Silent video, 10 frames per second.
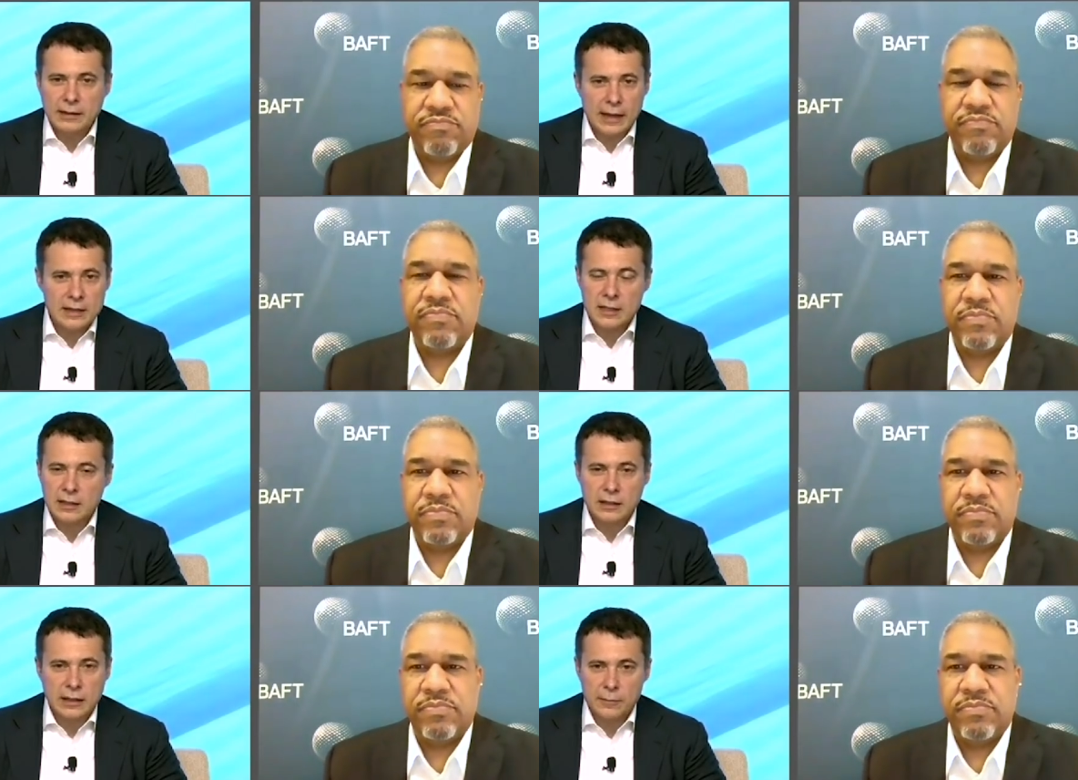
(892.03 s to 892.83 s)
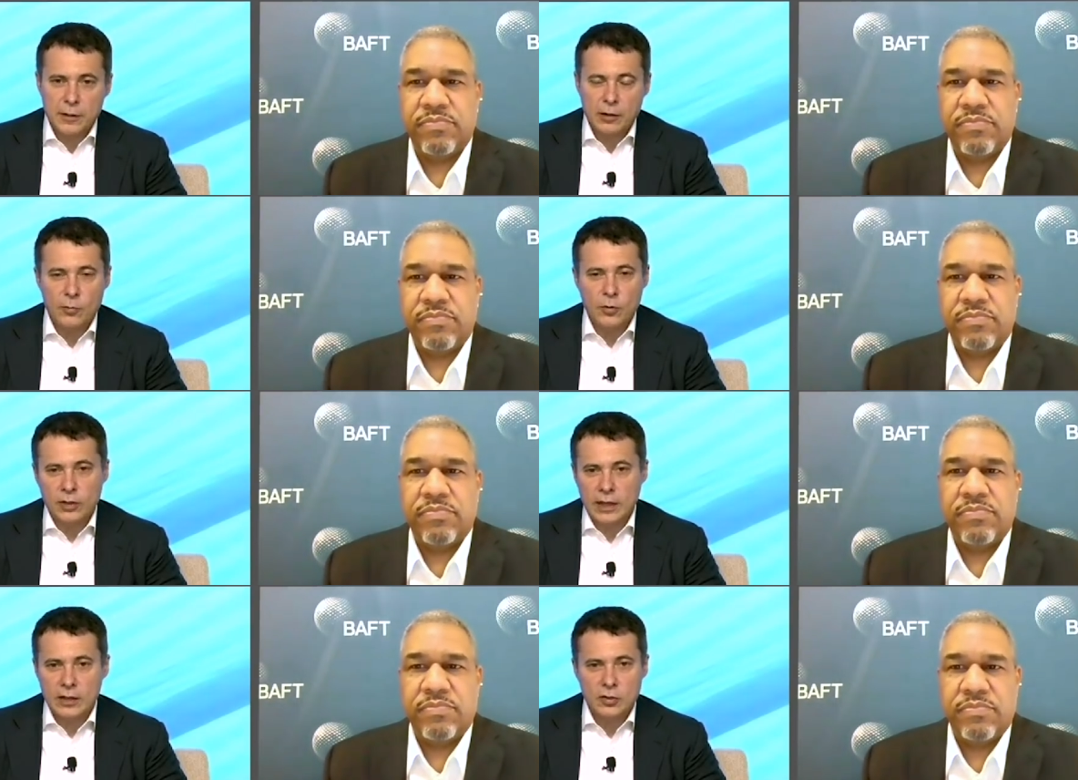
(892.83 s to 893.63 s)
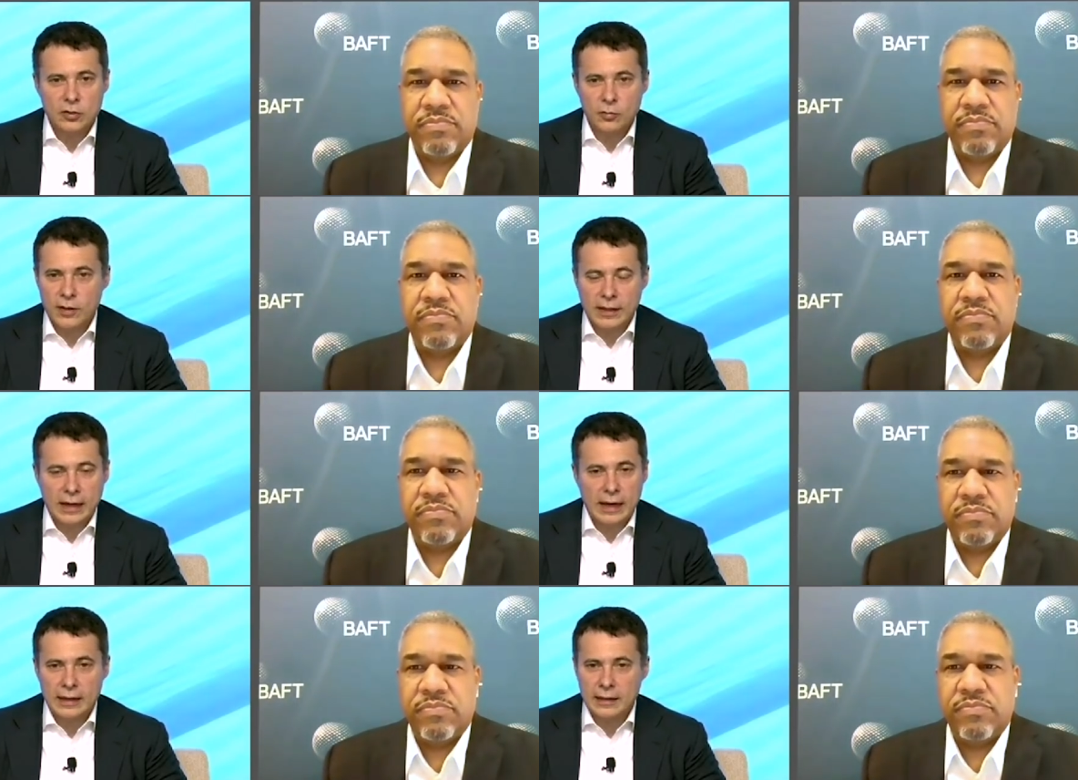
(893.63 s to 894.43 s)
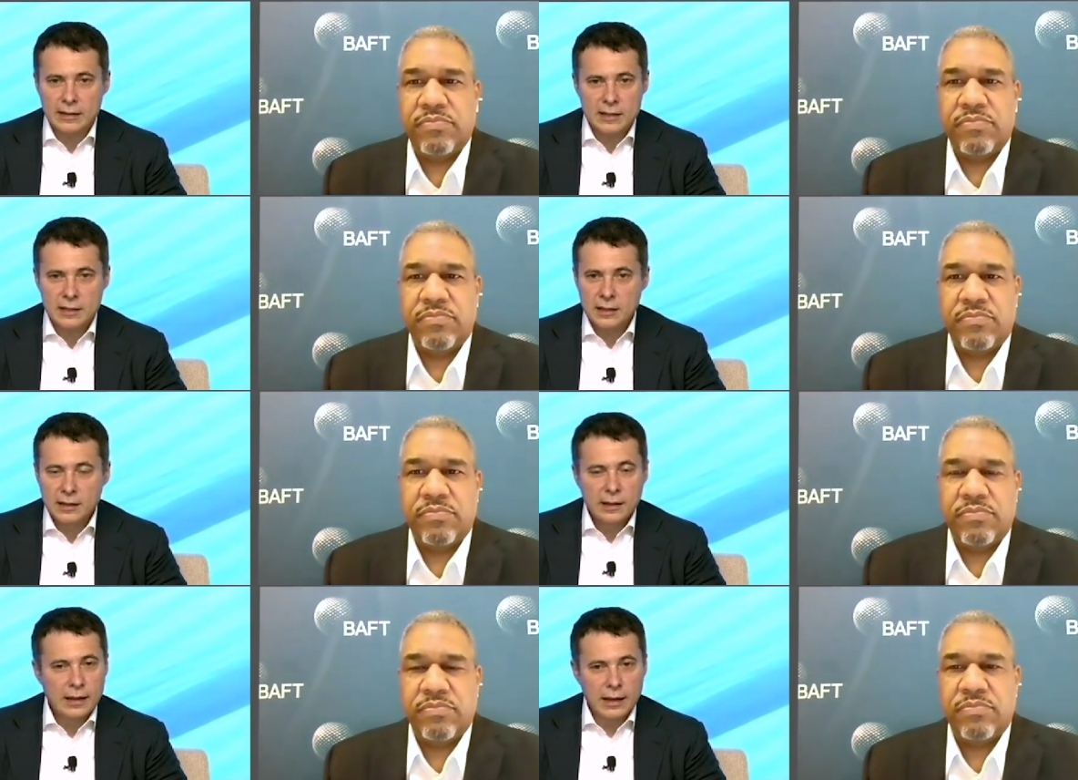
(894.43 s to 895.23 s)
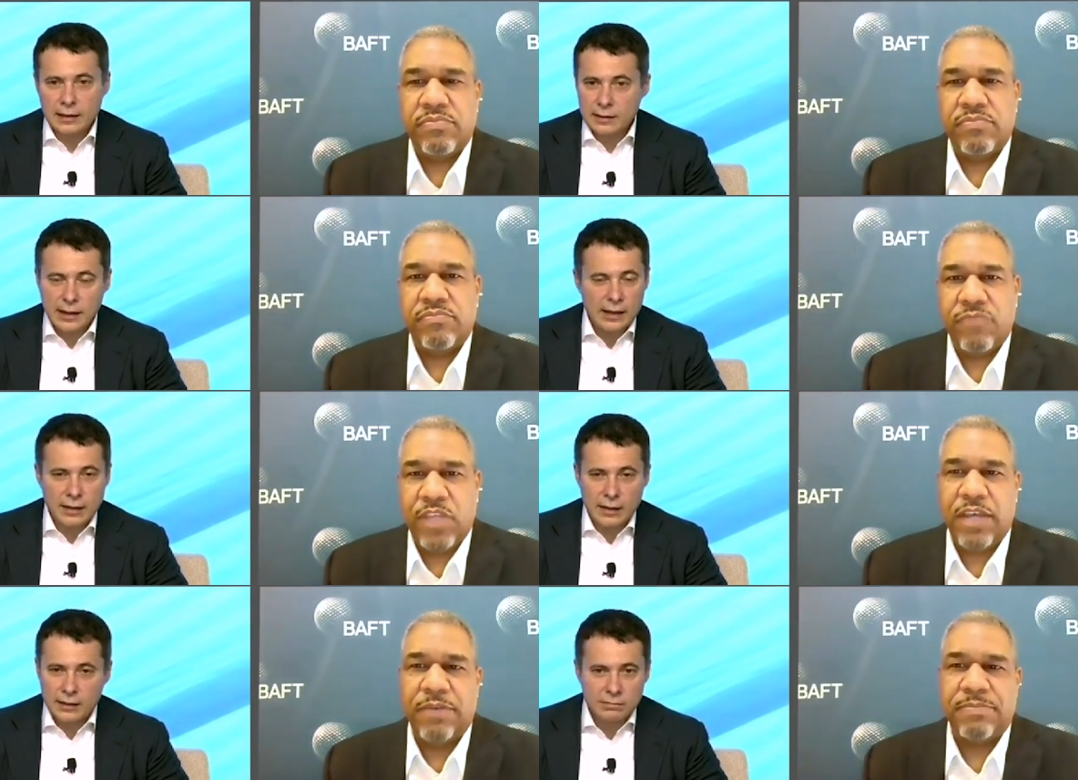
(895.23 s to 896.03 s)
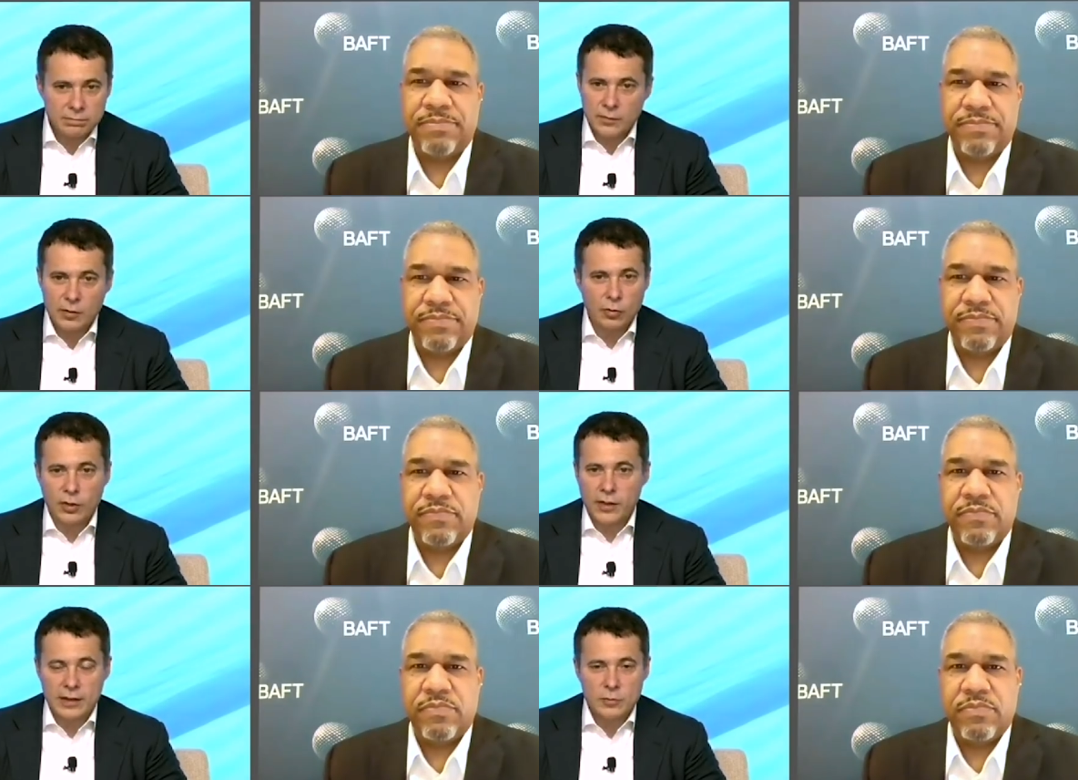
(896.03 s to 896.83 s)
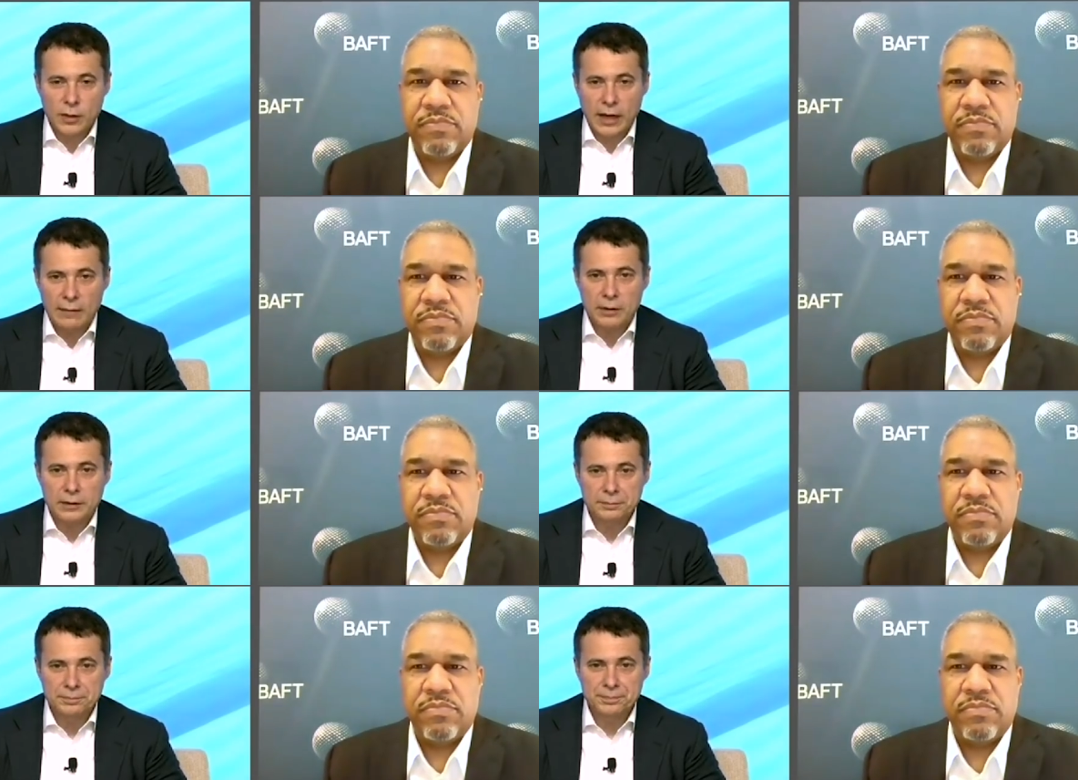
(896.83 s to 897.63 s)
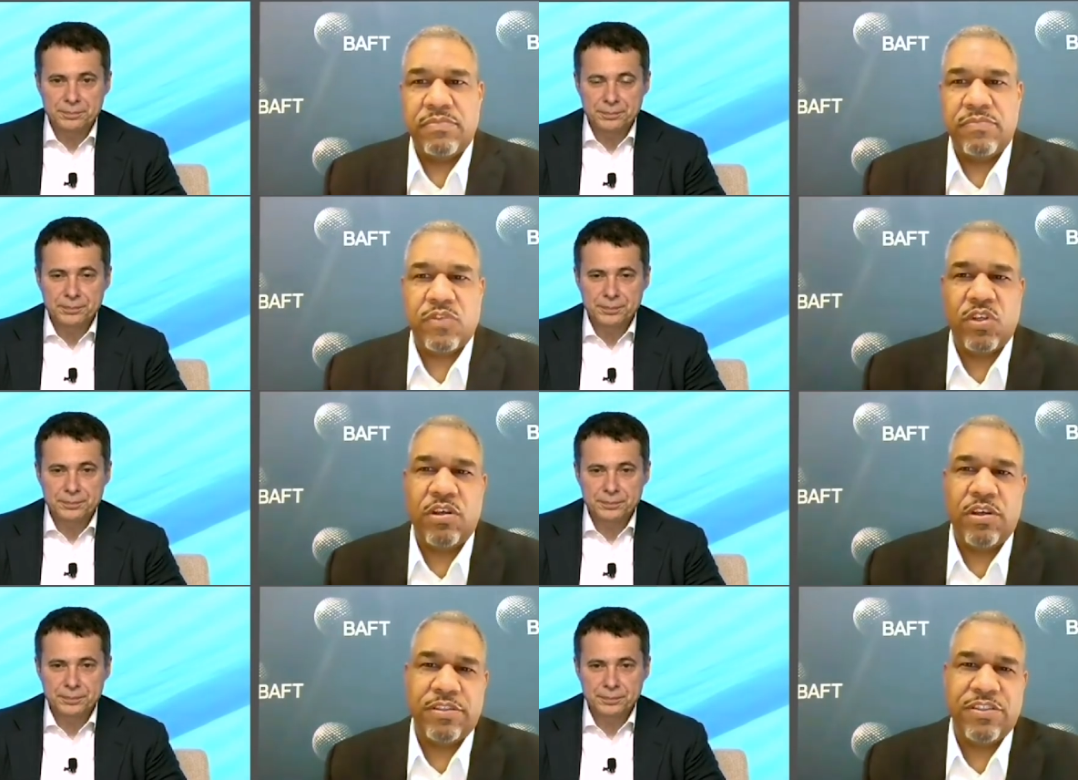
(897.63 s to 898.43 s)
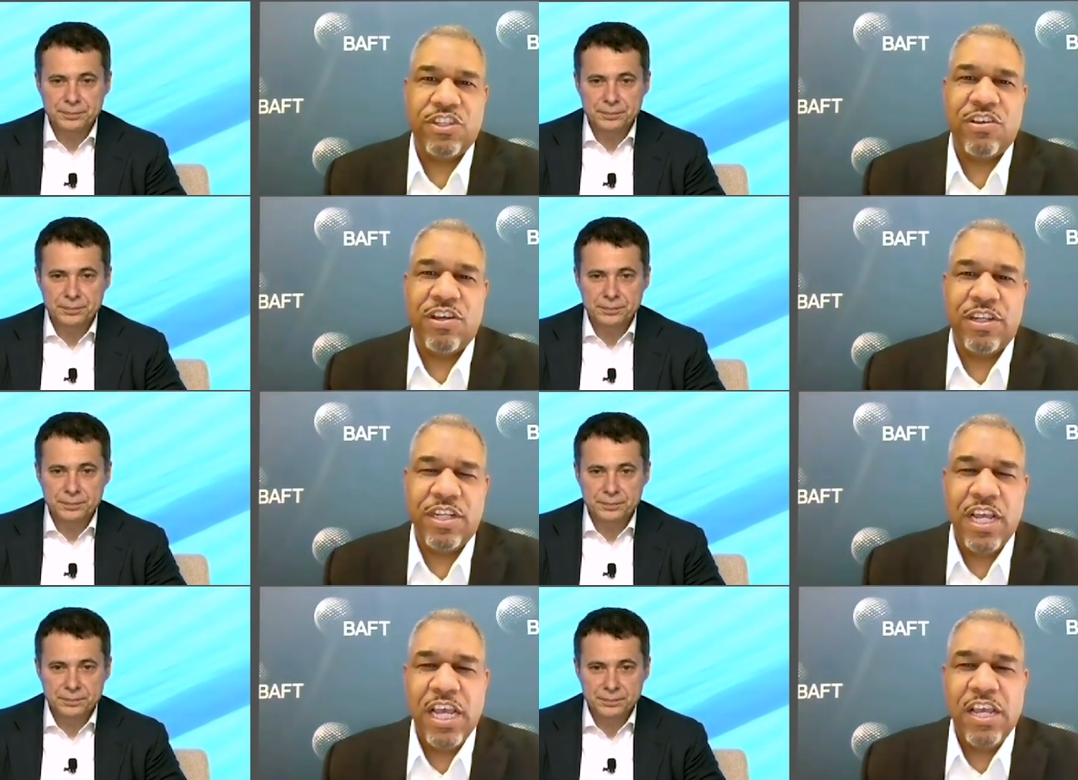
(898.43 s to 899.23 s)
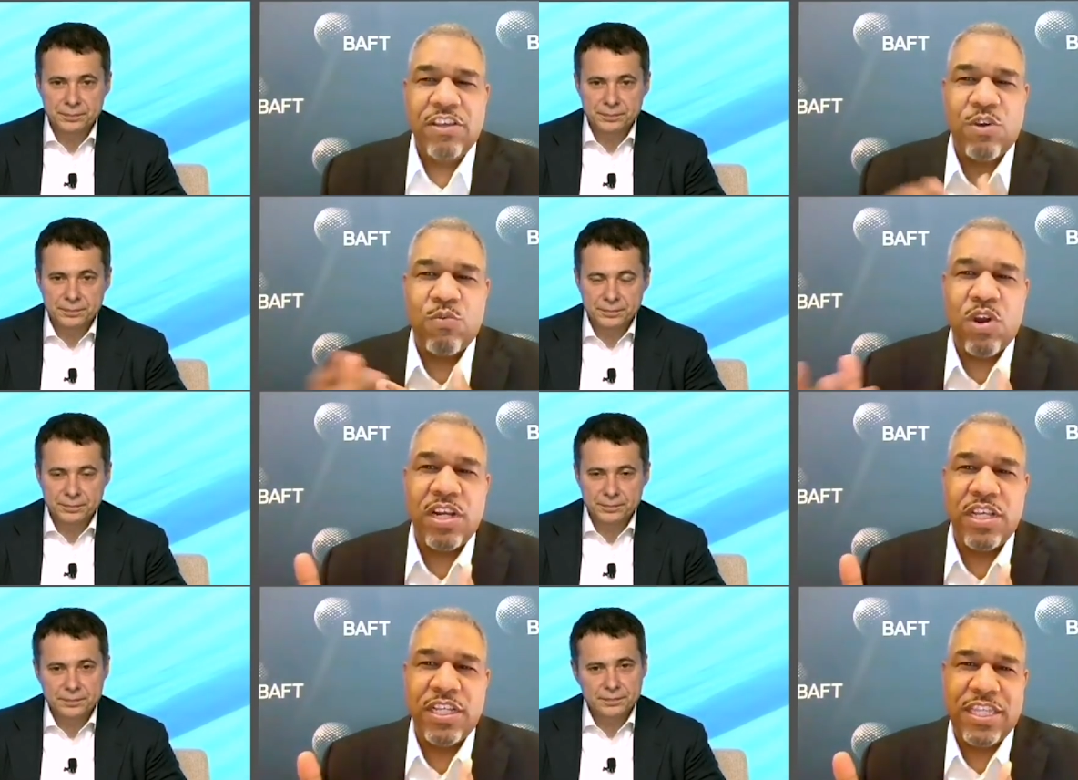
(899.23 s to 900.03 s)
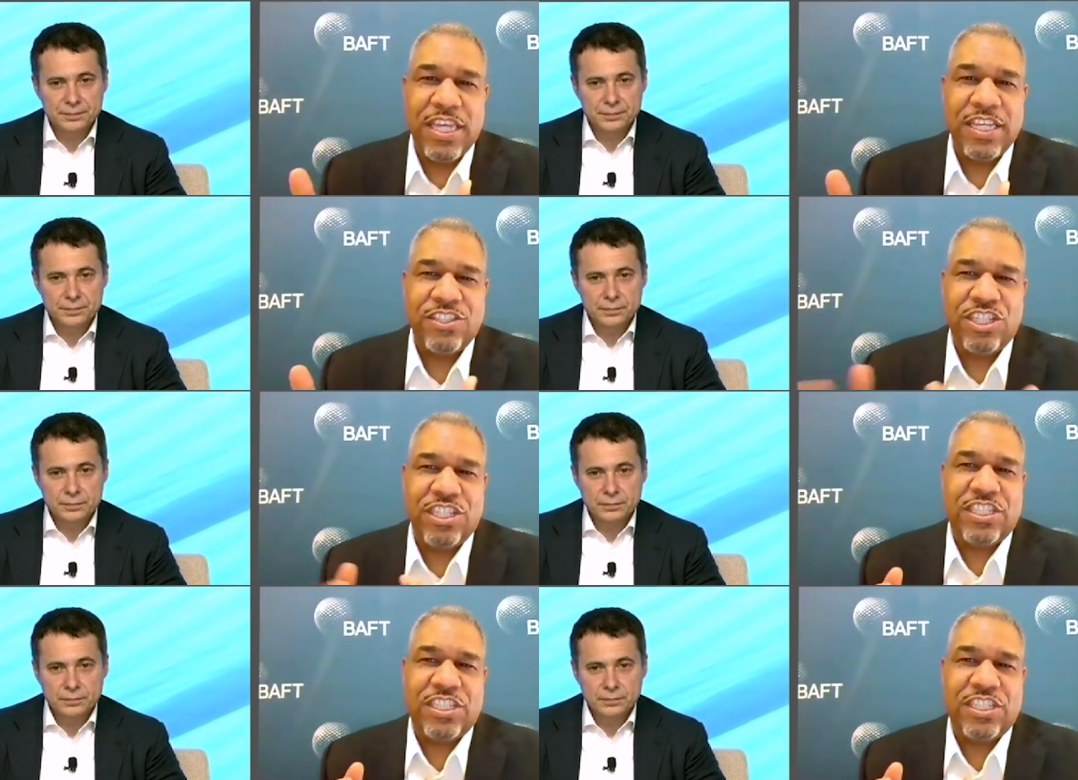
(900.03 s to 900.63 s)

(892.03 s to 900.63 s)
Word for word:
Speaker 1: intensity, keep the communication with the clients, and I think good things will happen.
Speaker 2: Good, good. So one of the things, just